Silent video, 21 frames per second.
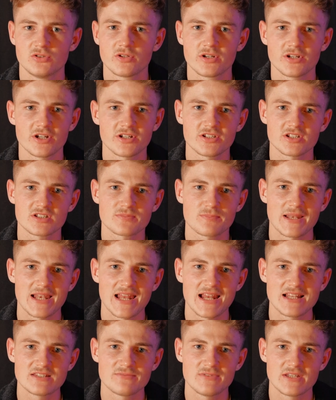you cannot just
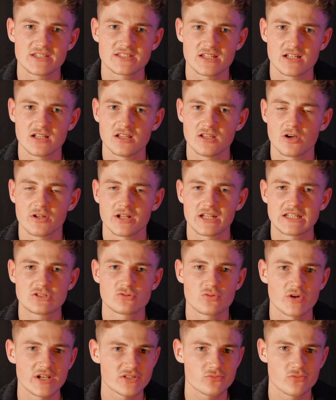plan the VSL on a
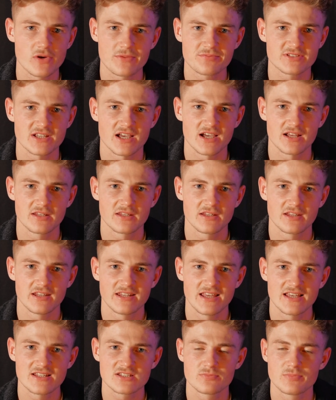trash website.
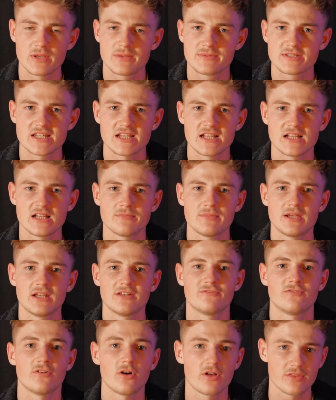It has to be
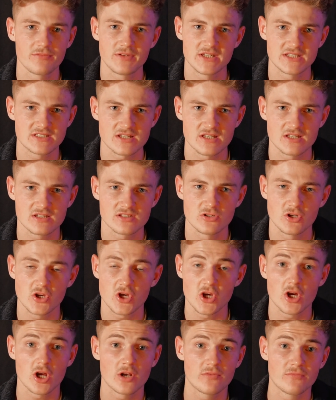tailor-made for the VSL so you
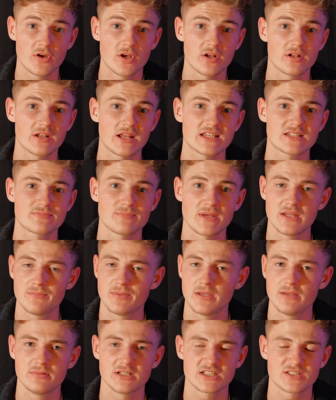can convert as many
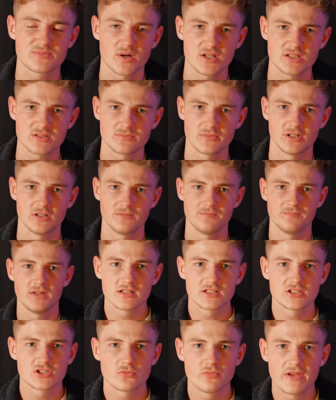people as possible.
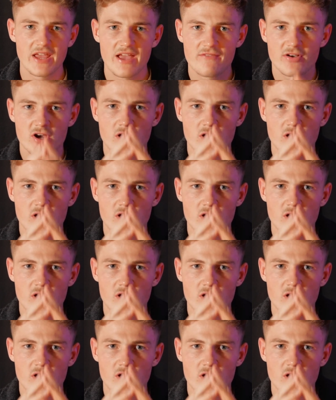So we have a